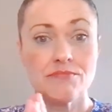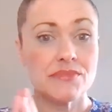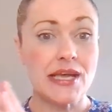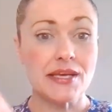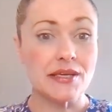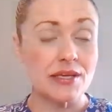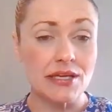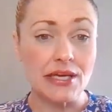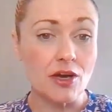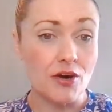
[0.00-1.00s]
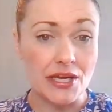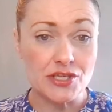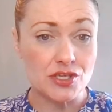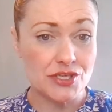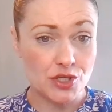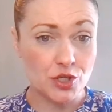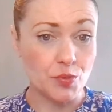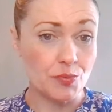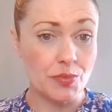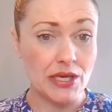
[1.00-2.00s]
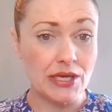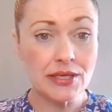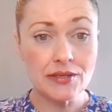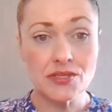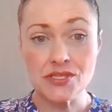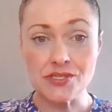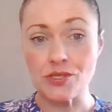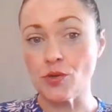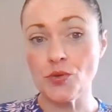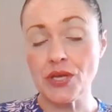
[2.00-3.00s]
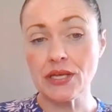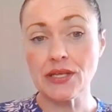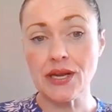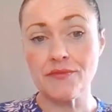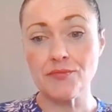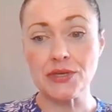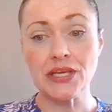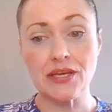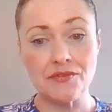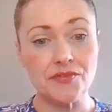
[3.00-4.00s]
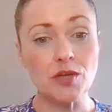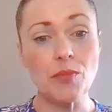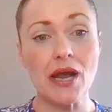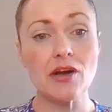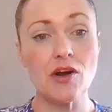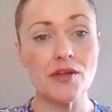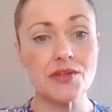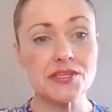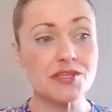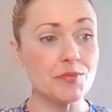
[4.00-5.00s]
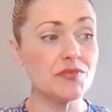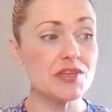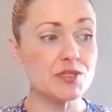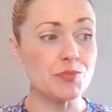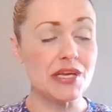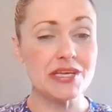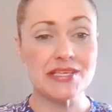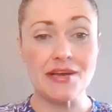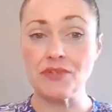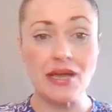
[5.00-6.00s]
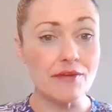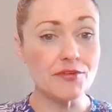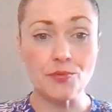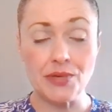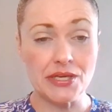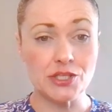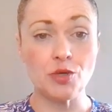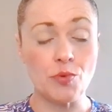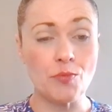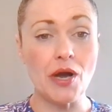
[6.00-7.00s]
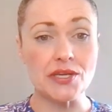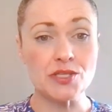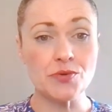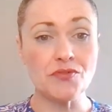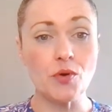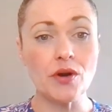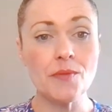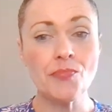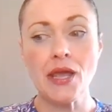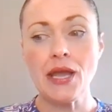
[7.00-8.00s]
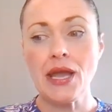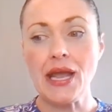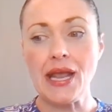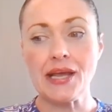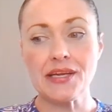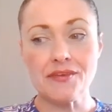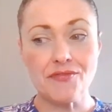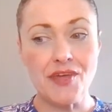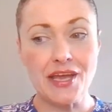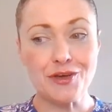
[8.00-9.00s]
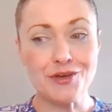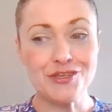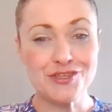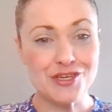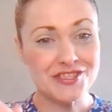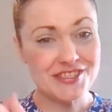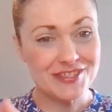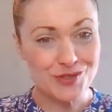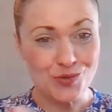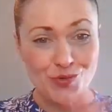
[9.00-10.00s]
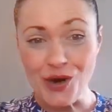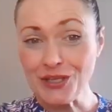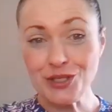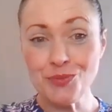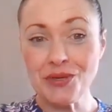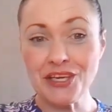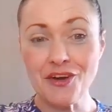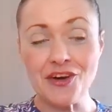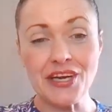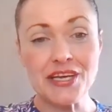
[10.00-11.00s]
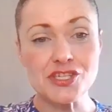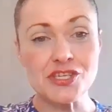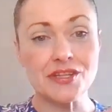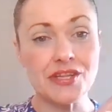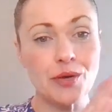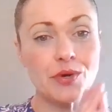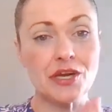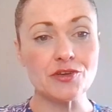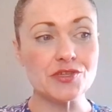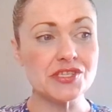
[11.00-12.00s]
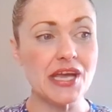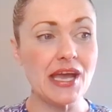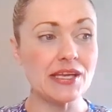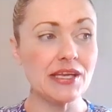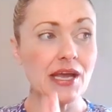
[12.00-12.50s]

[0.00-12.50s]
take an incarnation as a human being. This is a new thing that I've been getting feedback on, that some of these beings have never been in human bodies before. And if they could just do one human incarnation, they would understand